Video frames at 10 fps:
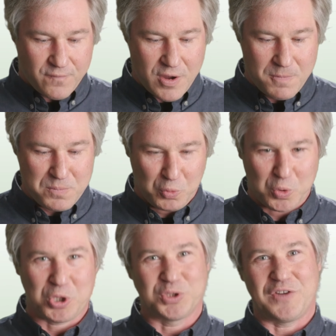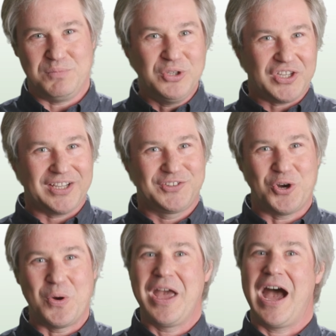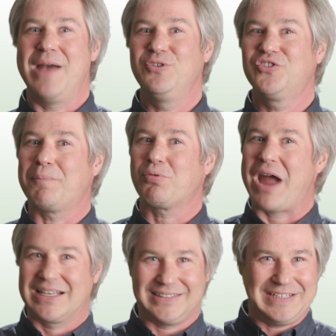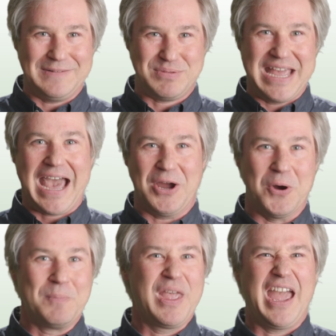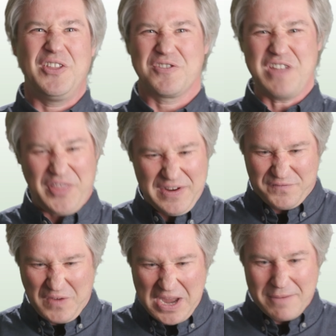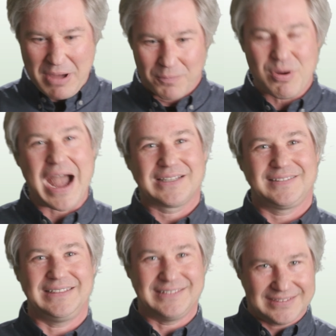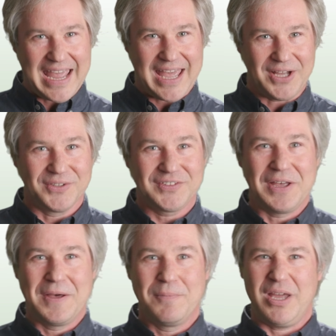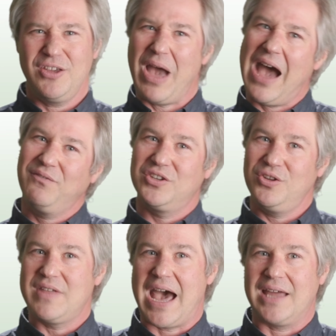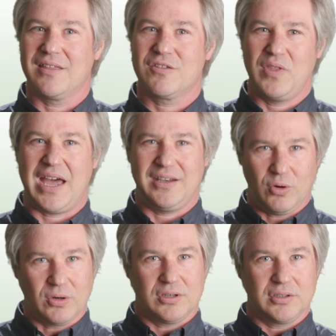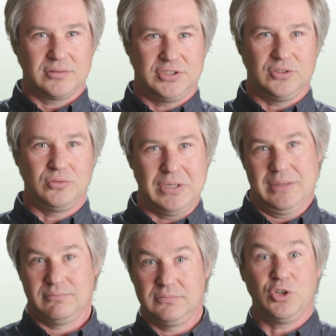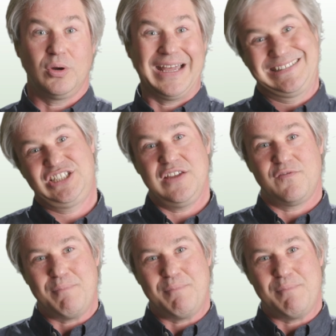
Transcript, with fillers: from the world of music, so I'm used to practicing piano. And there's nothing fun about practicing scales, but you have to do that to you know, achieve mastery in the